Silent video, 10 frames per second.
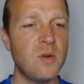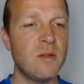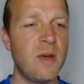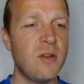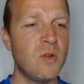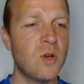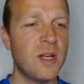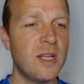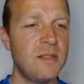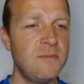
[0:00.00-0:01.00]
with the
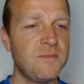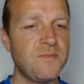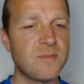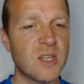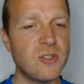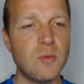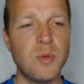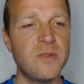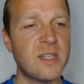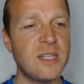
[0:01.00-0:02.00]
Mandalorian. So
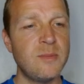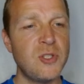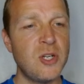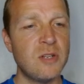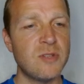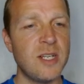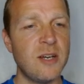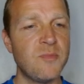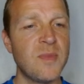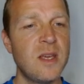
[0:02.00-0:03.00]
perfect time to taunt right now.